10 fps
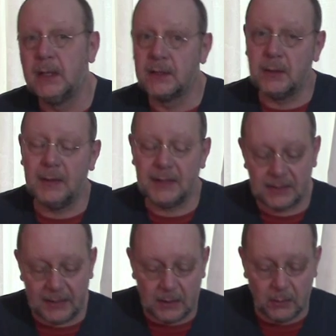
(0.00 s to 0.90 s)
So let's
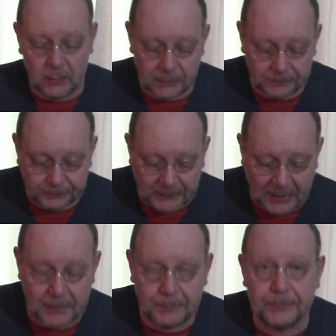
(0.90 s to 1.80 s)
take a look
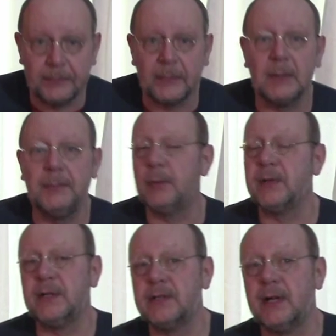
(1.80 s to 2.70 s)
at
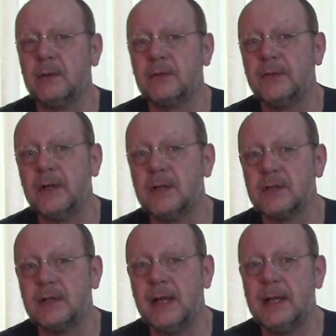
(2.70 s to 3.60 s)
building tiles
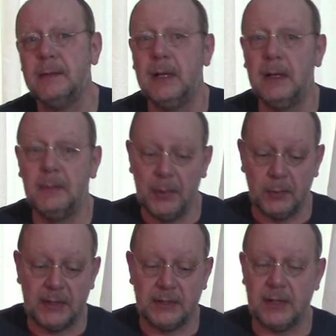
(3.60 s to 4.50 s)
first. And
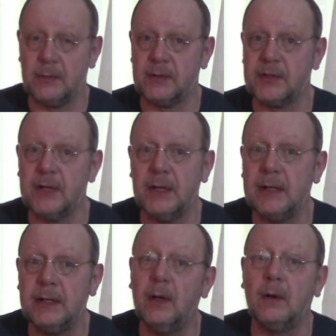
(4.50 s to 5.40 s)
building tiles are
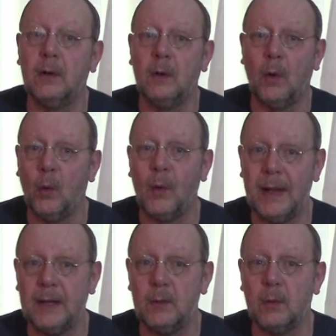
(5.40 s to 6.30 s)
certainly not all
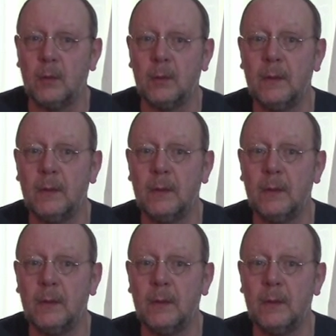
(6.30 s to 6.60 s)
equal.